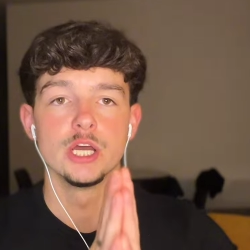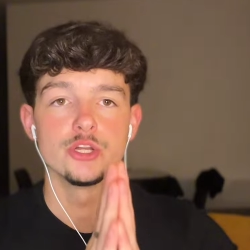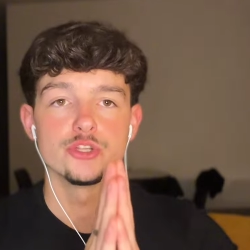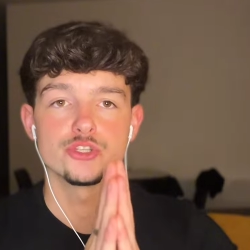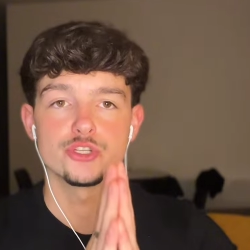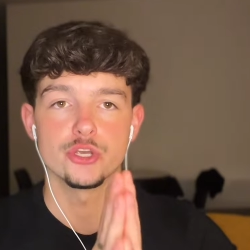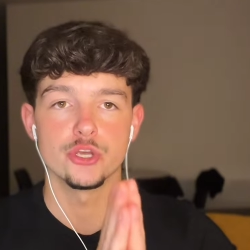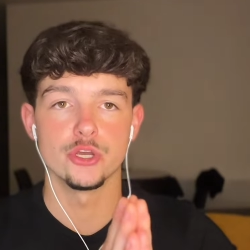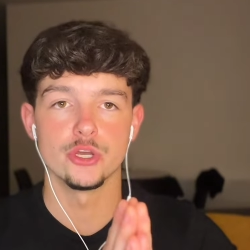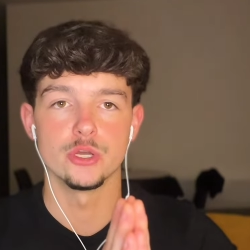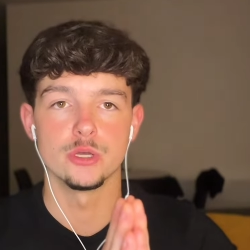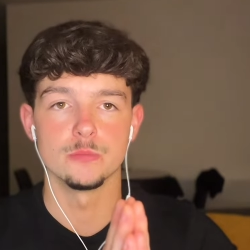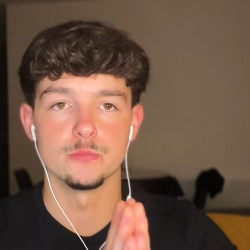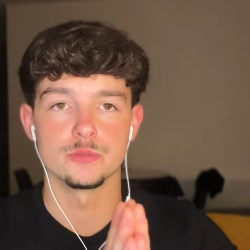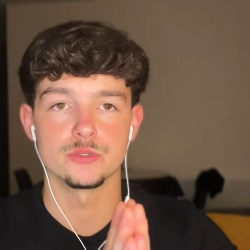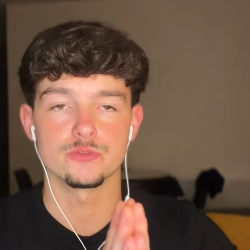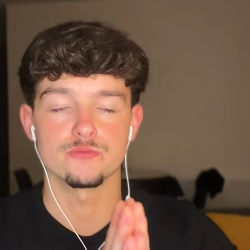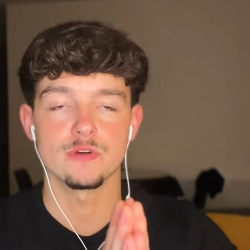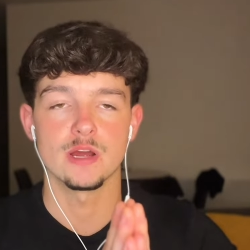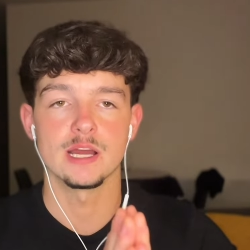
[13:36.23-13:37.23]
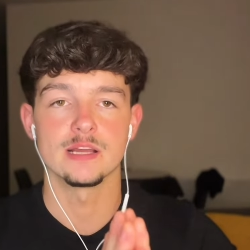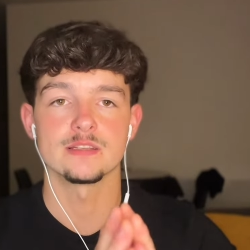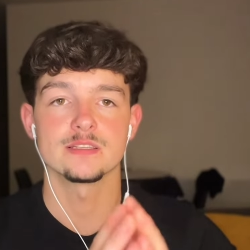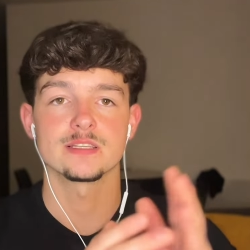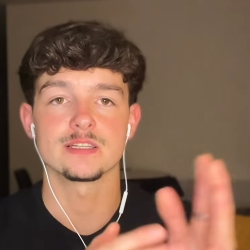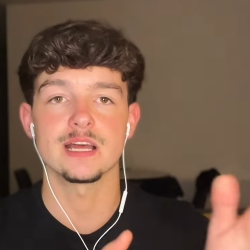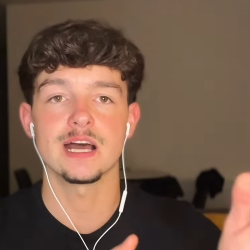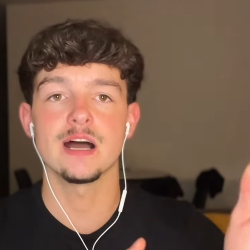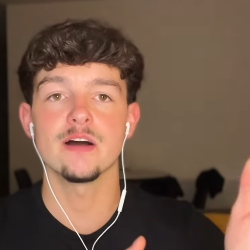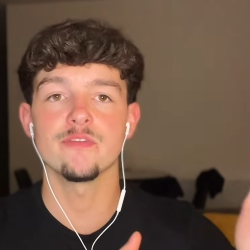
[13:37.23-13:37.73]
terms, right? And
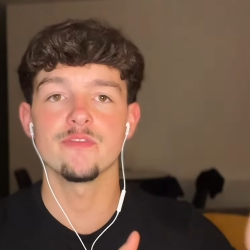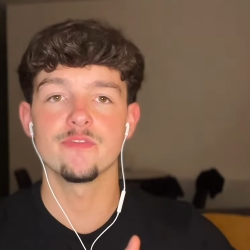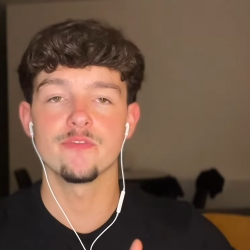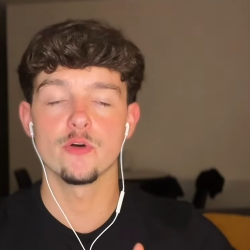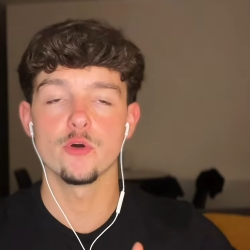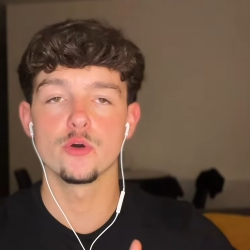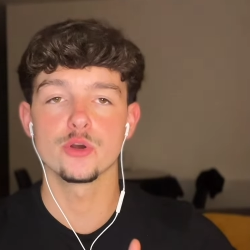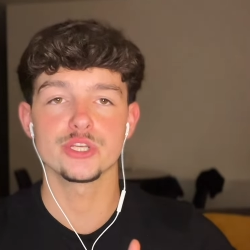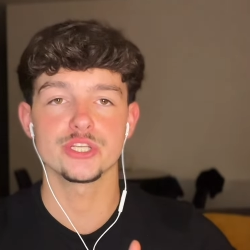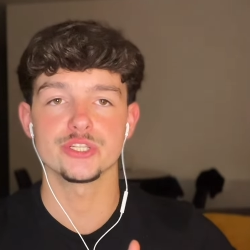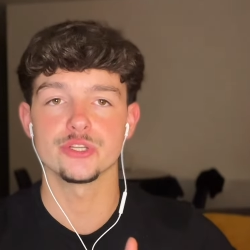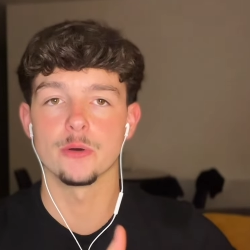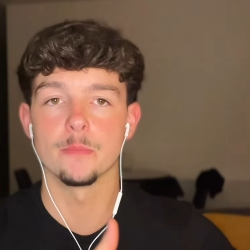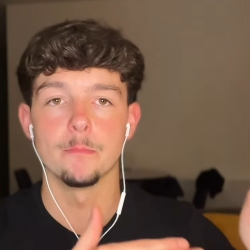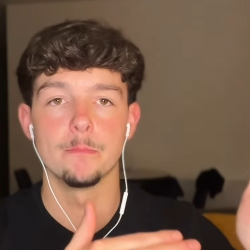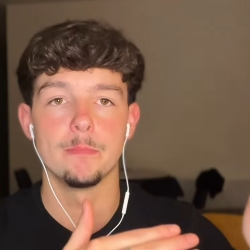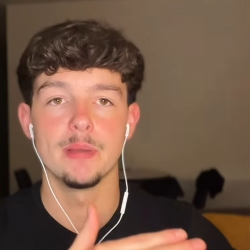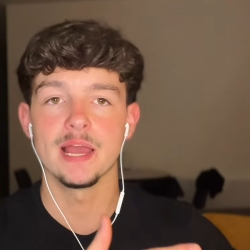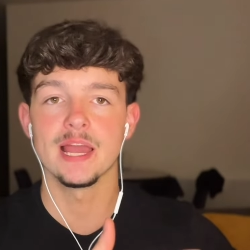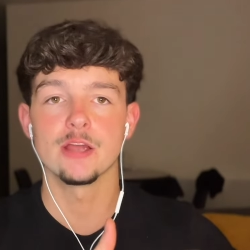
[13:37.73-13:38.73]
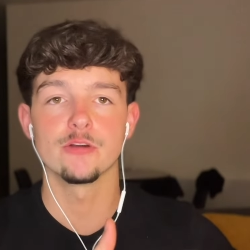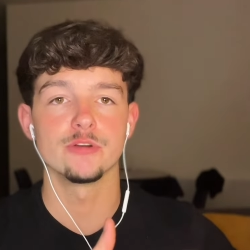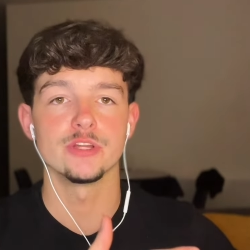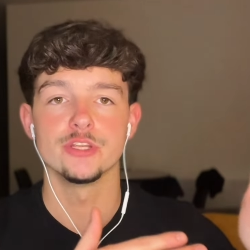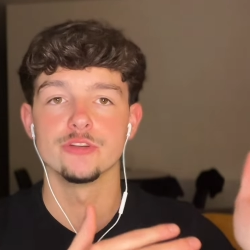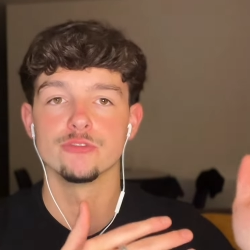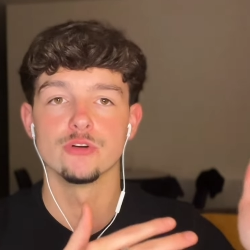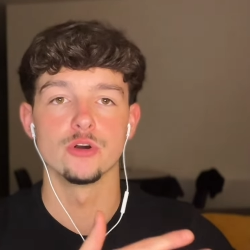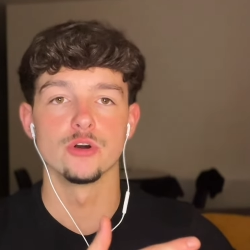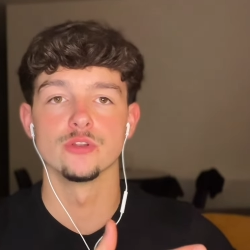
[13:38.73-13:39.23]
start focusing on bettering
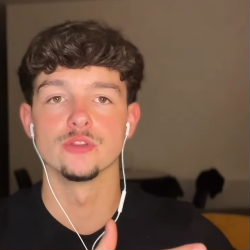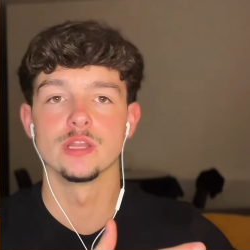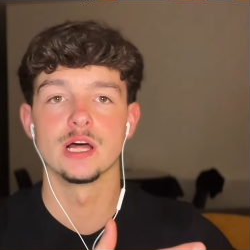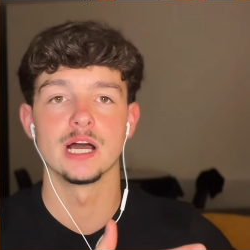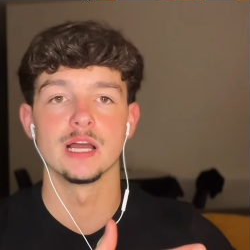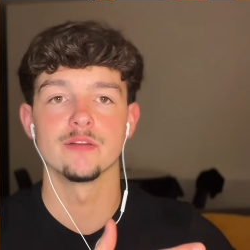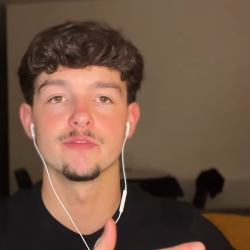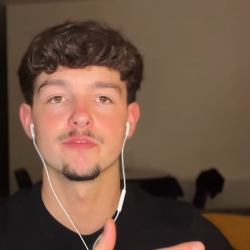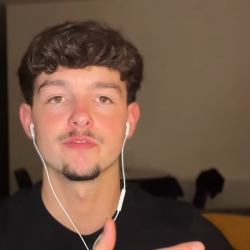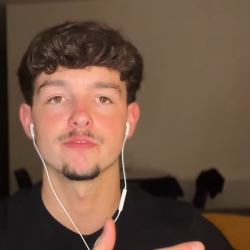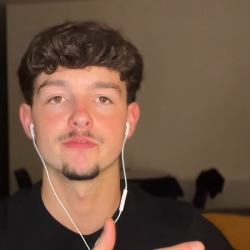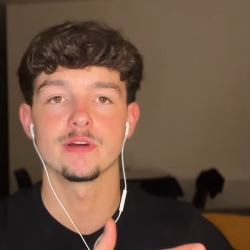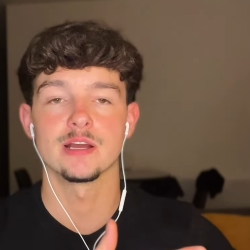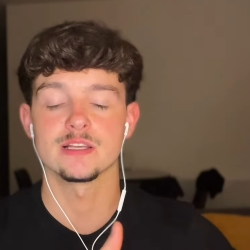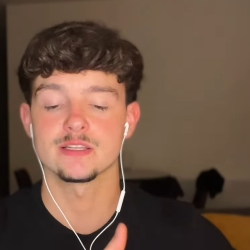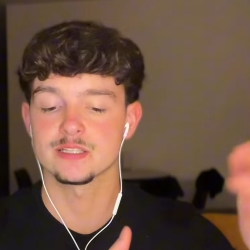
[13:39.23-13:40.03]
your own life, right?